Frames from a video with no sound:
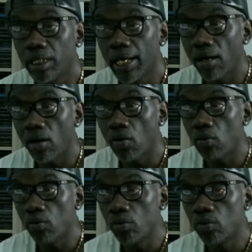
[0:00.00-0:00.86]

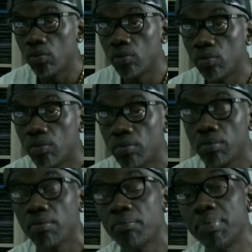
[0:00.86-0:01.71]
Now,
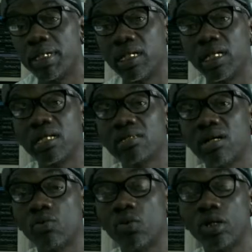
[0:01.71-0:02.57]
because
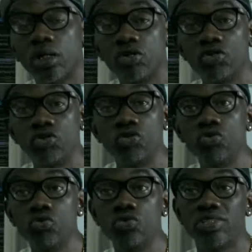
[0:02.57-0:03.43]
I want to
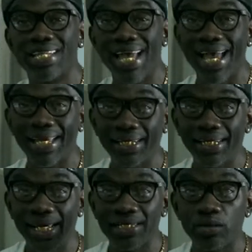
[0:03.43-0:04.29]
use that
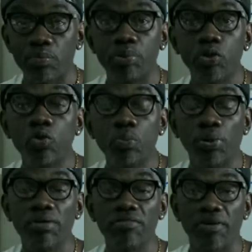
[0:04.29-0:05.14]
as a
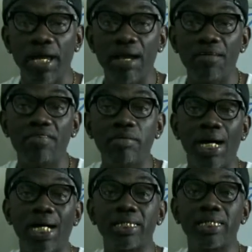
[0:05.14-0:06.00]
blueprint for
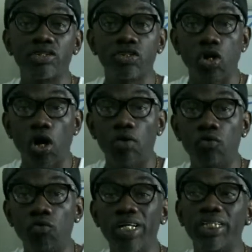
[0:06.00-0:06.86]
everybody to
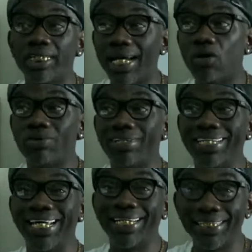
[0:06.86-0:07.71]
start reaching out
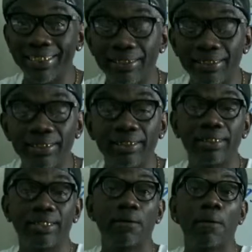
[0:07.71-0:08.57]
daily
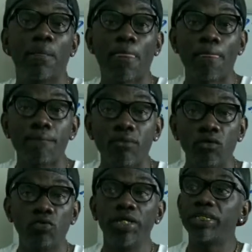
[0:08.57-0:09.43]

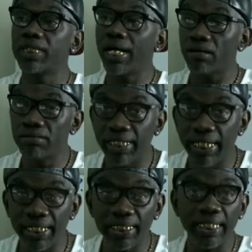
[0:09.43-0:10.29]

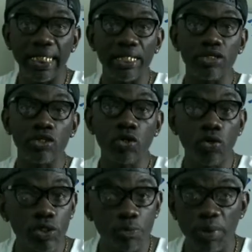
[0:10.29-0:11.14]
in
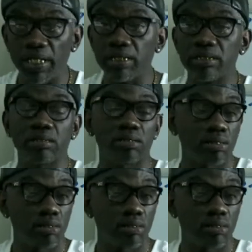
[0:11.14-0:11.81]
your space.